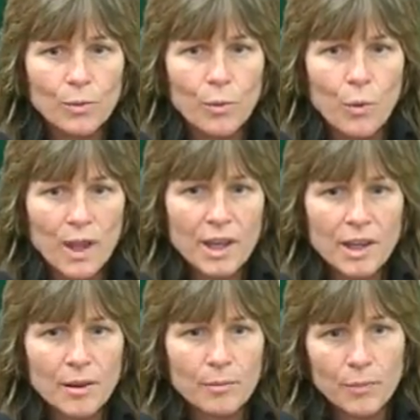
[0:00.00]
we
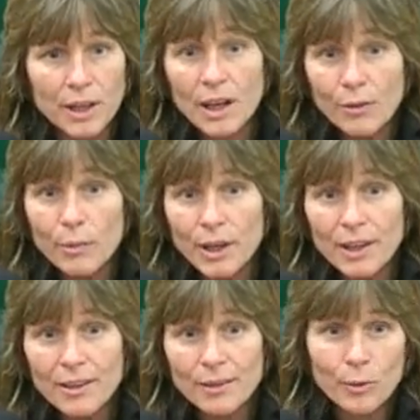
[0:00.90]
can beat
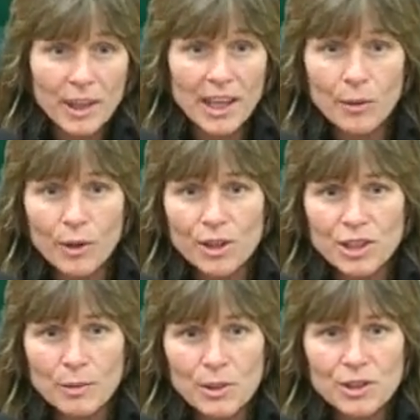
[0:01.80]
everybody. We can win a
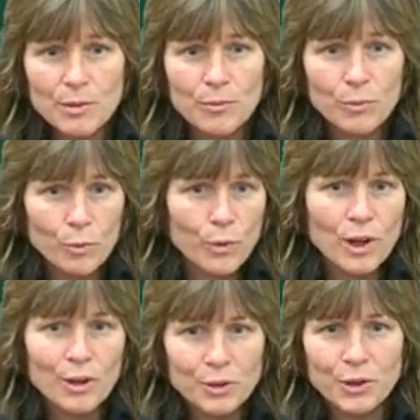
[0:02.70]
championship. We
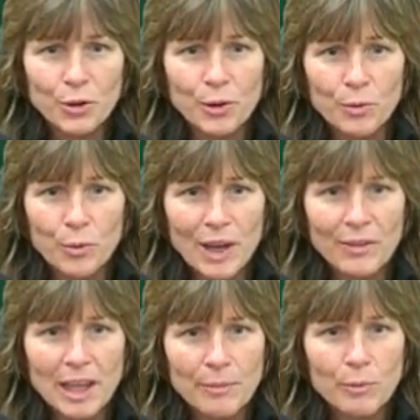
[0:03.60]
also know that we have
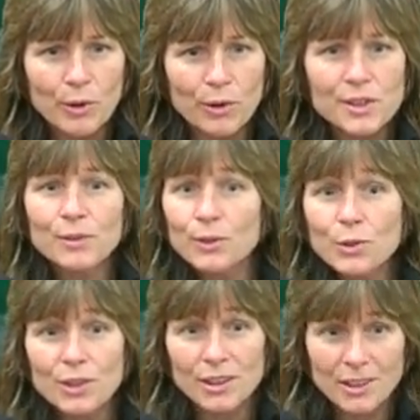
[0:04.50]
the capabilities of
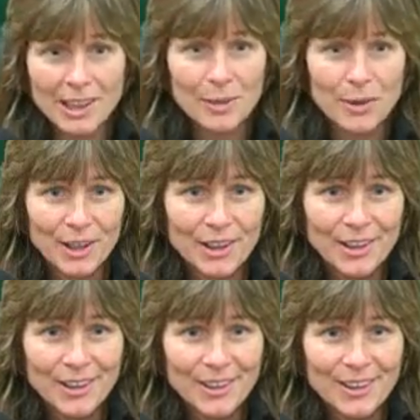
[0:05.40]
losing to anybody
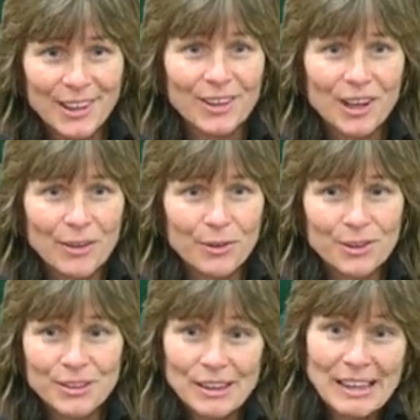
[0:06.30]
in the
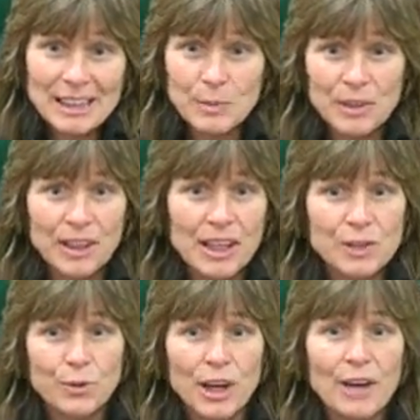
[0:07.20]
conference. And that's been the case
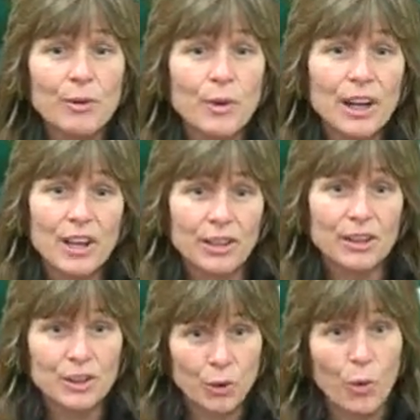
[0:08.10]
for everybody, I think,
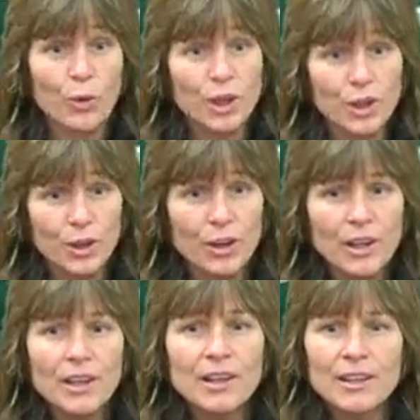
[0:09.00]
this whole year,
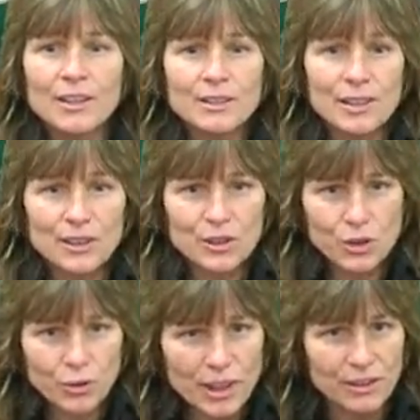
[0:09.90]
is that the
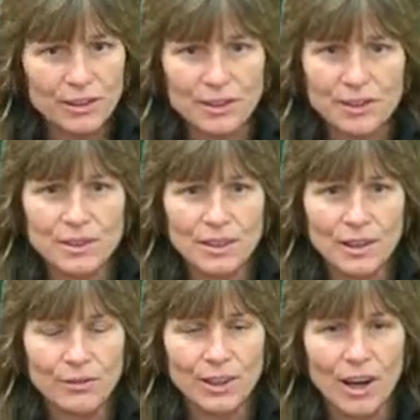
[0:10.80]
strength
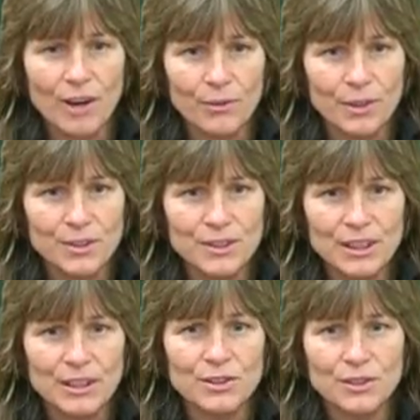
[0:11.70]
of the conference
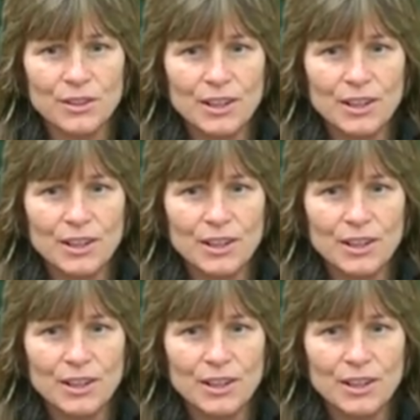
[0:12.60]
is